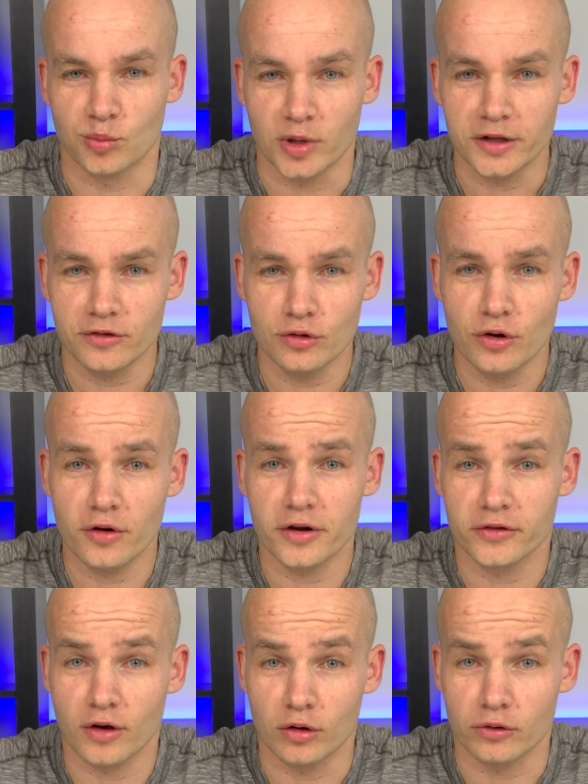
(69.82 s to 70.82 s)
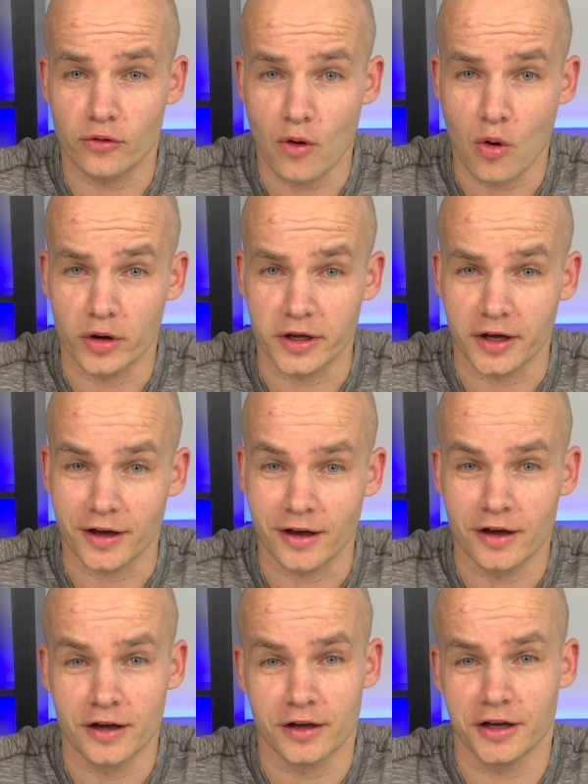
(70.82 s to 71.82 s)
Blood sugar is controlling.
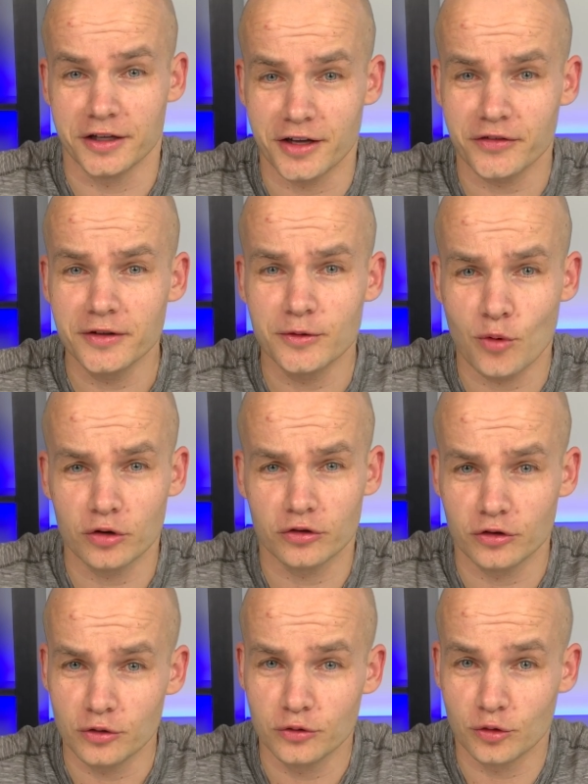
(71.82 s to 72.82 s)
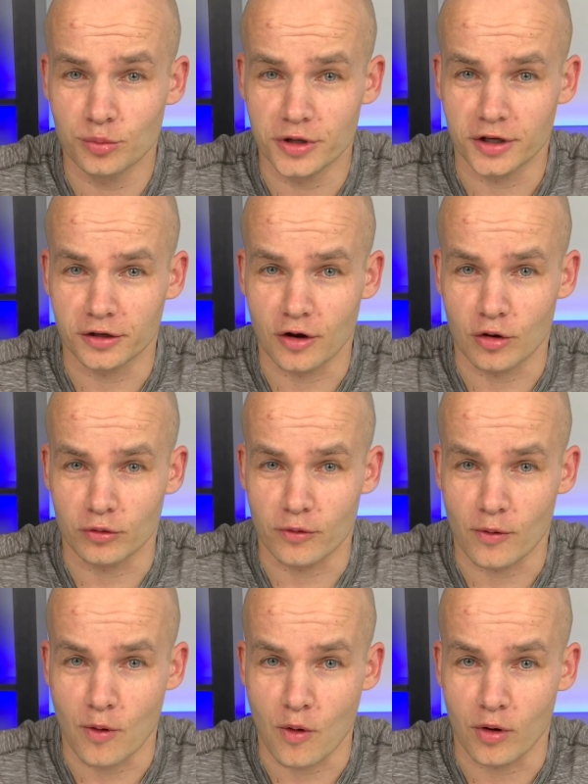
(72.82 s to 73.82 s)
He doesn't want you to be in
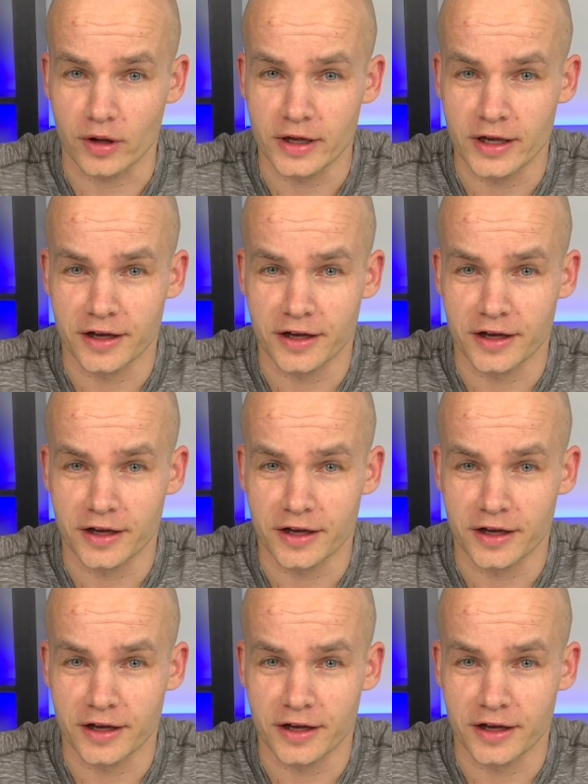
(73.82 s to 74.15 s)
control.